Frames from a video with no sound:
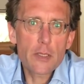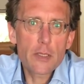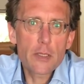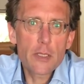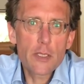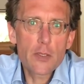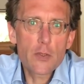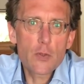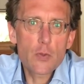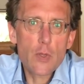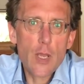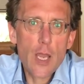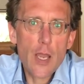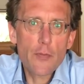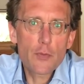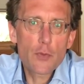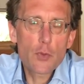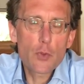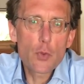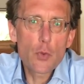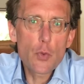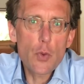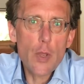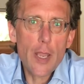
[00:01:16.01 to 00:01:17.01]
It needs to have
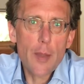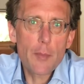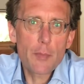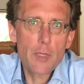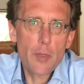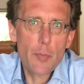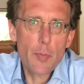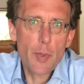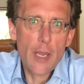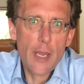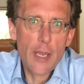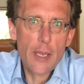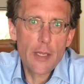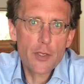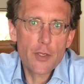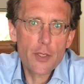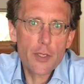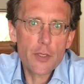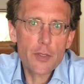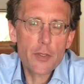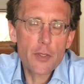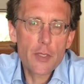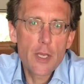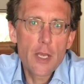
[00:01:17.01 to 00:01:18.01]
two empty
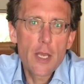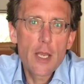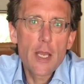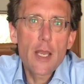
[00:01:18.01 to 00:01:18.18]
pages